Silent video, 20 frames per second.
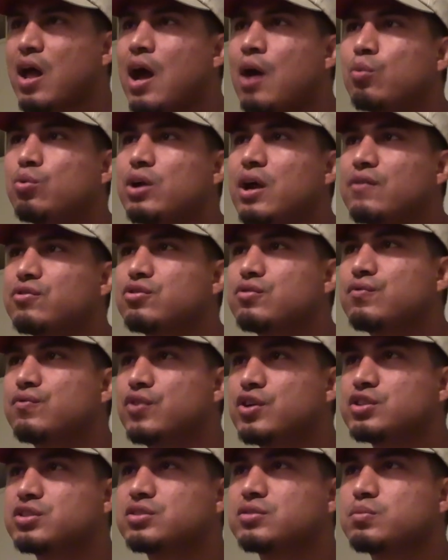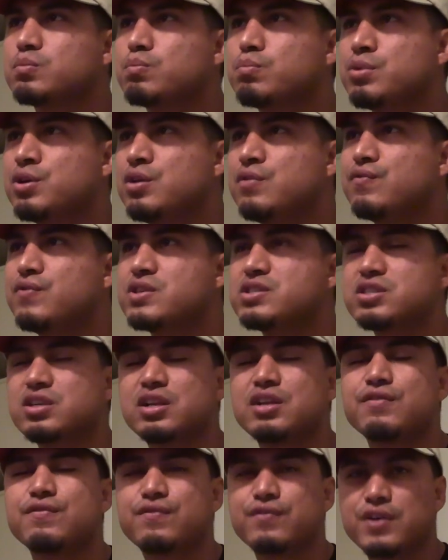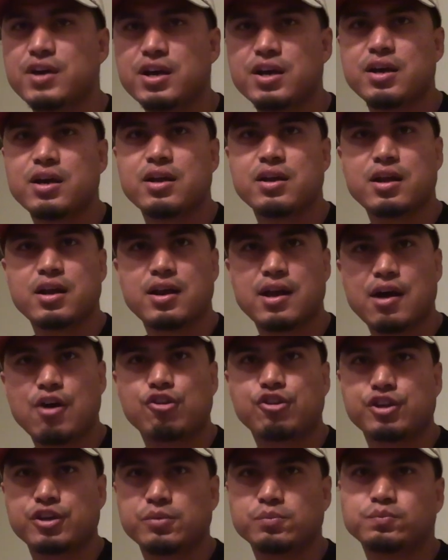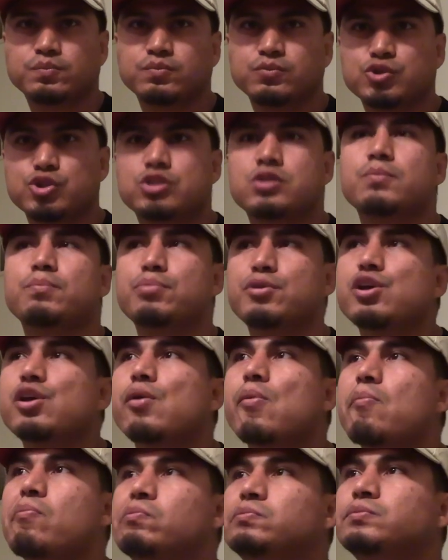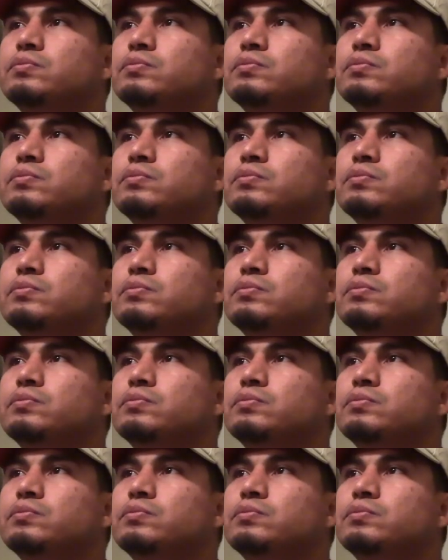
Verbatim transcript: I would have to first be physically fit and healthy to compete.